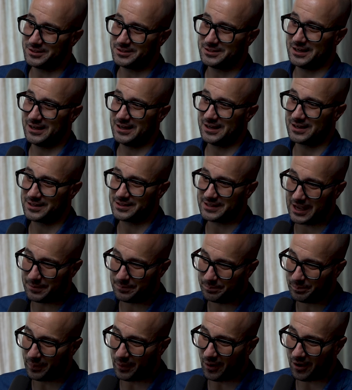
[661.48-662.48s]
tongue,
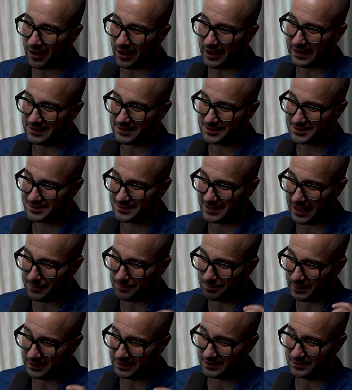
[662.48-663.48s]
that bite,
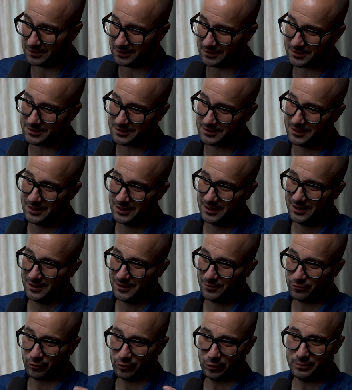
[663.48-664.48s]
that bitterness.
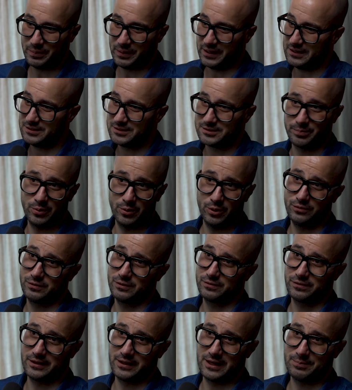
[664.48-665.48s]
Fruit paste is
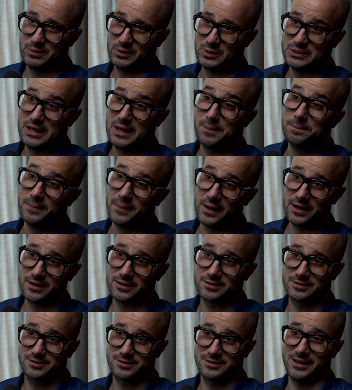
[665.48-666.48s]
perfect for that because that
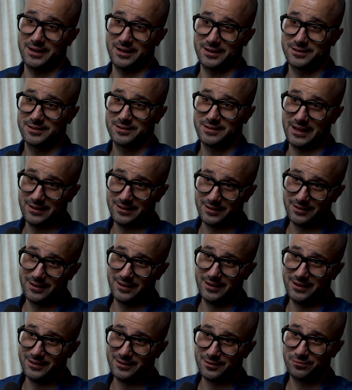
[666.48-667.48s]
masks that that
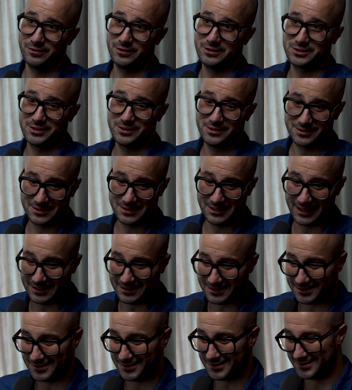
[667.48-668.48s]
inefficiency, that,
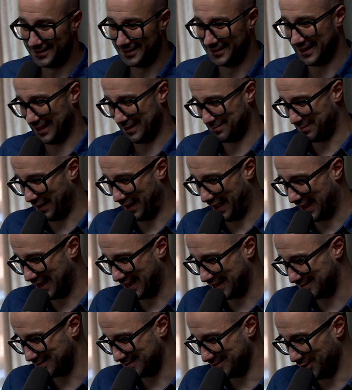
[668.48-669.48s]
that
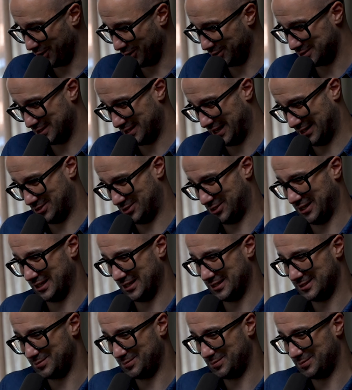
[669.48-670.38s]
bad note to that cheese.